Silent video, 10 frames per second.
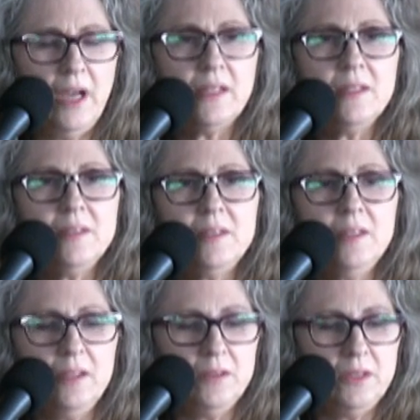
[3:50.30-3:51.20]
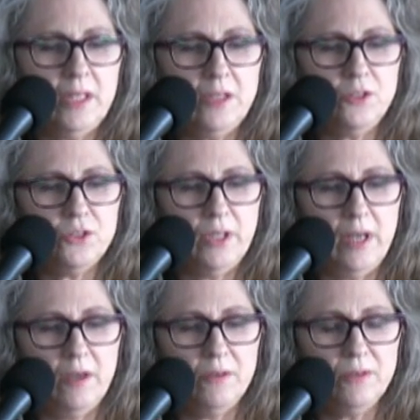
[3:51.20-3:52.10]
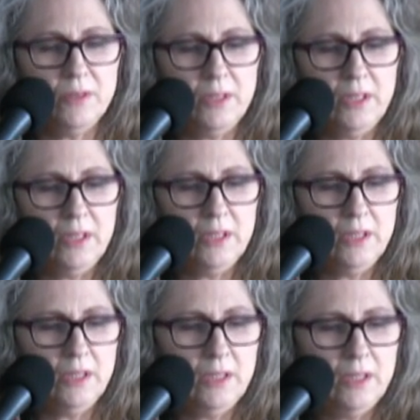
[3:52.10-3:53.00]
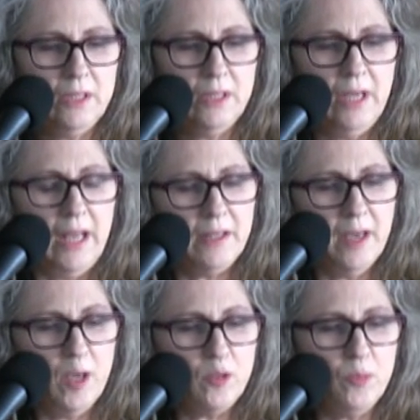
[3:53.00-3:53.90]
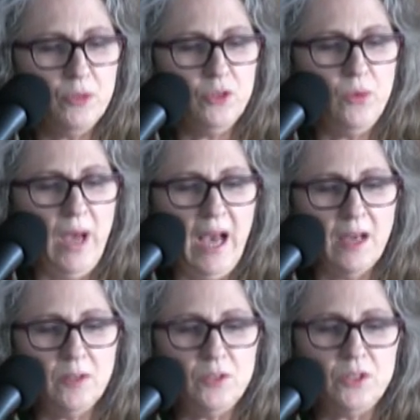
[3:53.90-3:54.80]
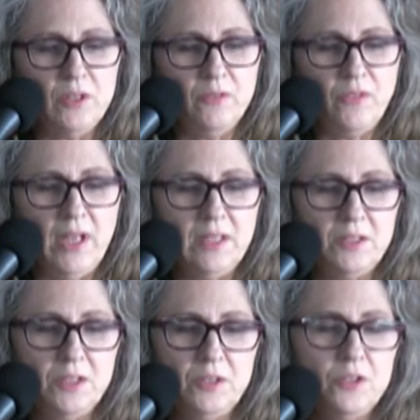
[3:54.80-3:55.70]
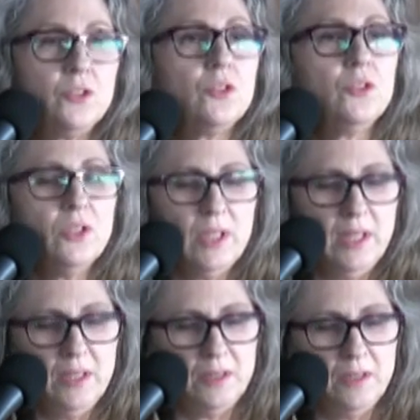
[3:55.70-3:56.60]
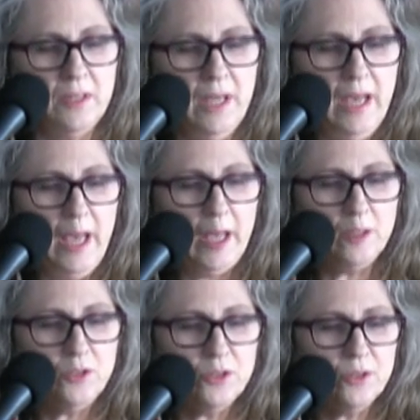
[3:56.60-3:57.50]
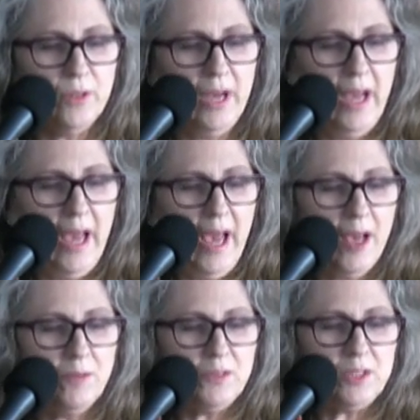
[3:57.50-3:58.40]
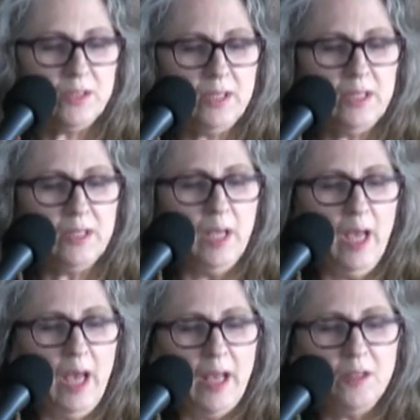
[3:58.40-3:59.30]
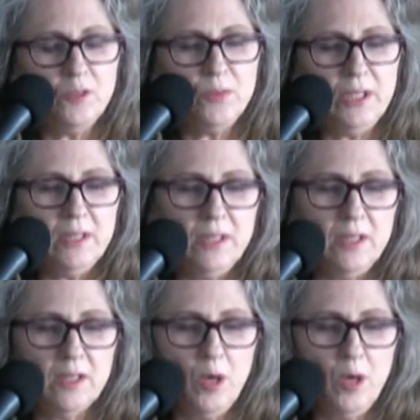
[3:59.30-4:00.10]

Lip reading: I can see the danger now. And yet the blue house invites us to look in, enter, have a seat, and drink a